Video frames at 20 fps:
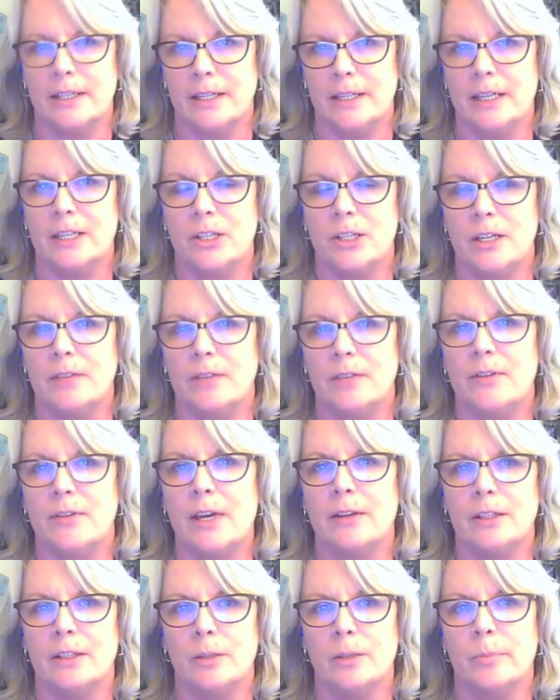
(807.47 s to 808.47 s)
initiative
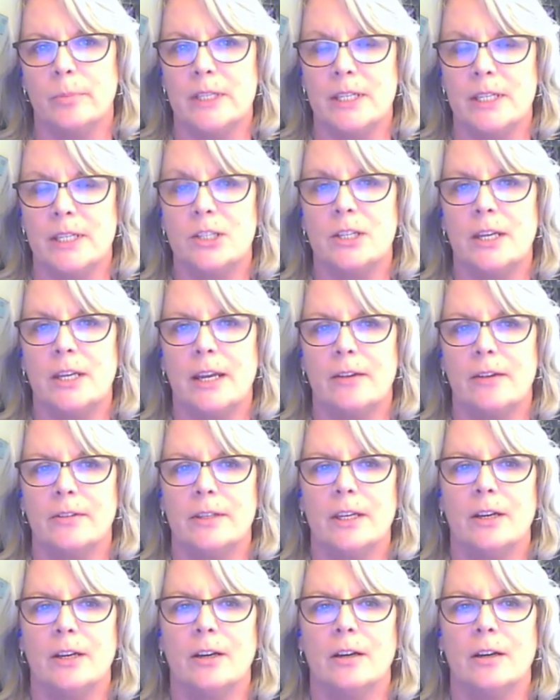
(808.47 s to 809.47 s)
out there, a petition
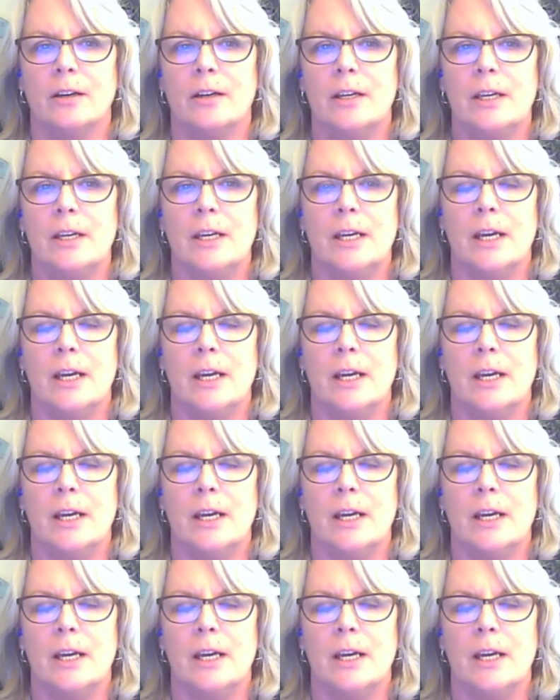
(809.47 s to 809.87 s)
out there